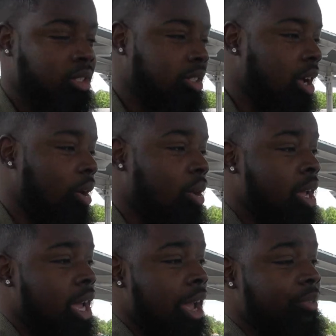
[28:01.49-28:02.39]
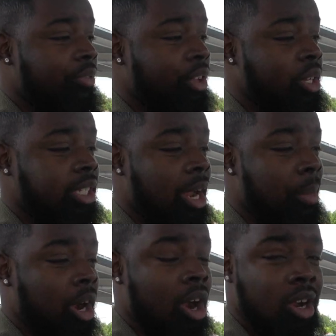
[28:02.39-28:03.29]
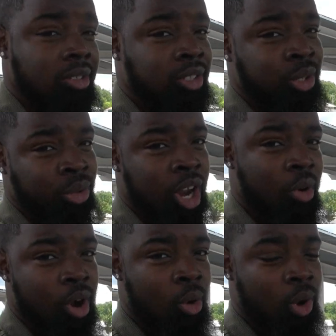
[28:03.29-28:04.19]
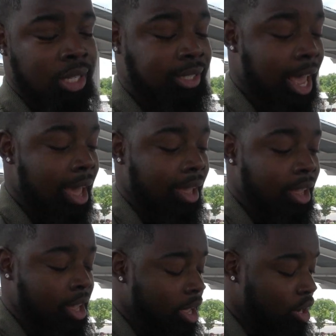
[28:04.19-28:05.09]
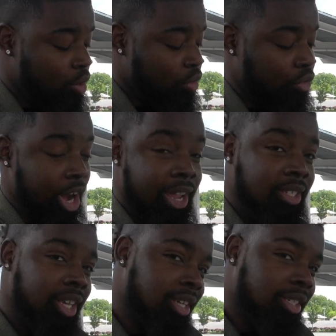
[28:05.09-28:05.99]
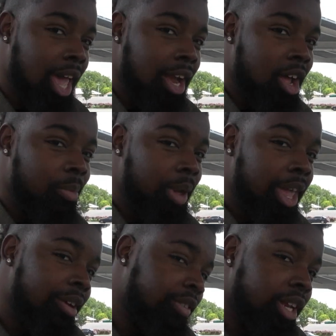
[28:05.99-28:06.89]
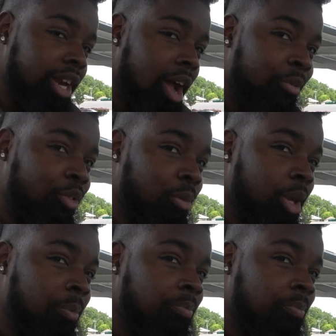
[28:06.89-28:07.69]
So if it feels like my car is too low on one side, it'll raise that side up and even it out for me.